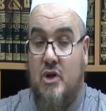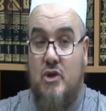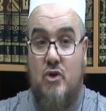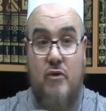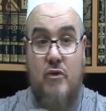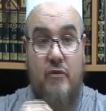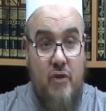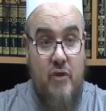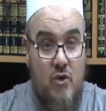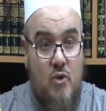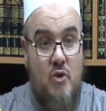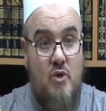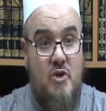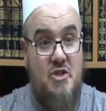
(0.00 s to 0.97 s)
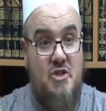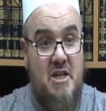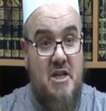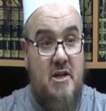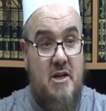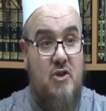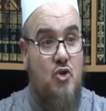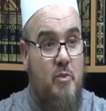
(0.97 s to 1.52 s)
to view
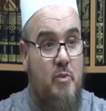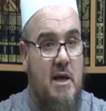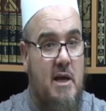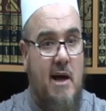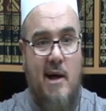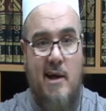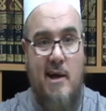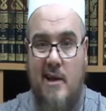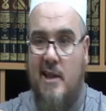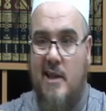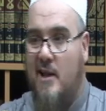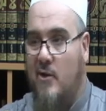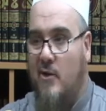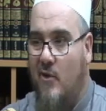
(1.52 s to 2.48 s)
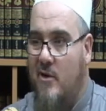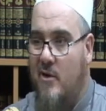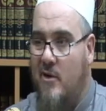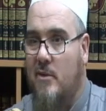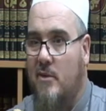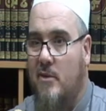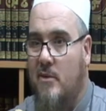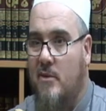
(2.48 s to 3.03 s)
shirk to be ugly and
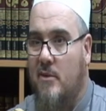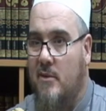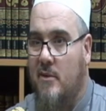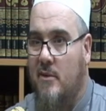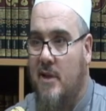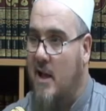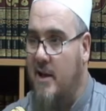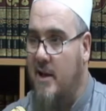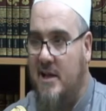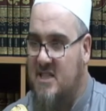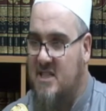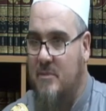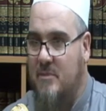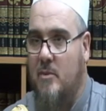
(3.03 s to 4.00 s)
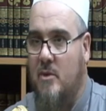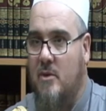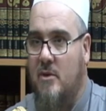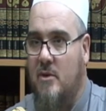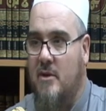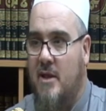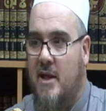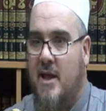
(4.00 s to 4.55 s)
horrible and unacceptable
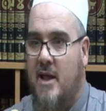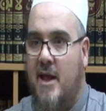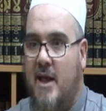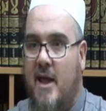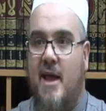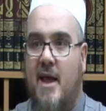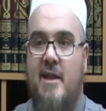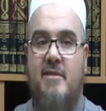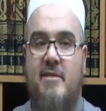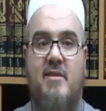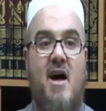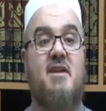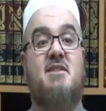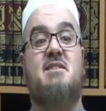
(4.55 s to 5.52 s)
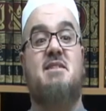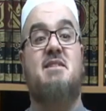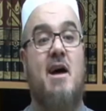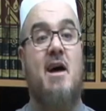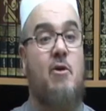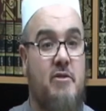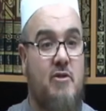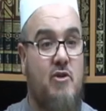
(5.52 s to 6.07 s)
and
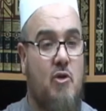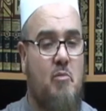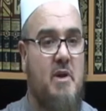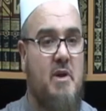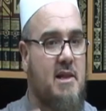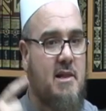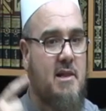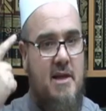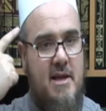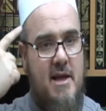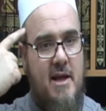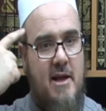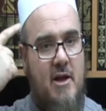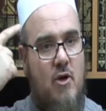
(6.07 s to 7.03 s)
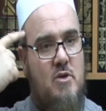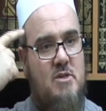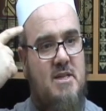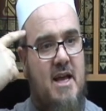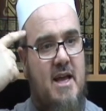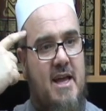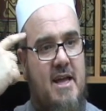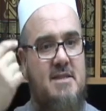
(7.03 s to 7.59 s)
unsound, completely, and it goes
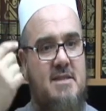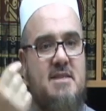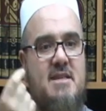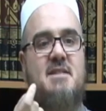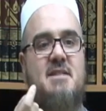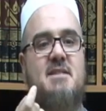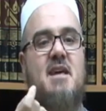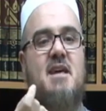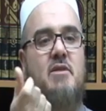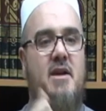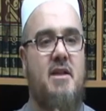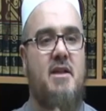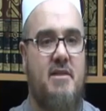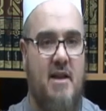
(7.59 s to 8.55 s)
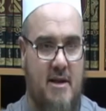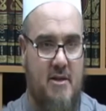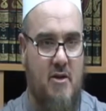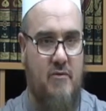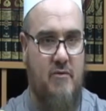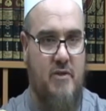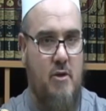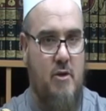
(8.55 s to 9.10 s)
against the sound intellect
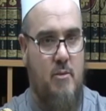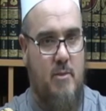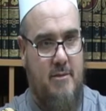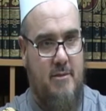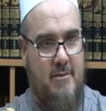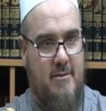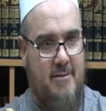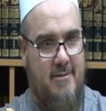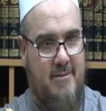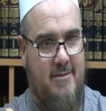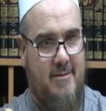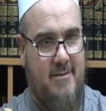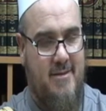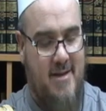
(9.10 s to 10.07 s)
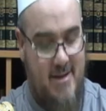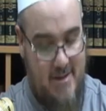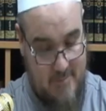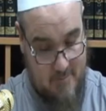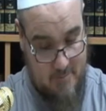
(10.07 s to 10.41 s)
of the human? right?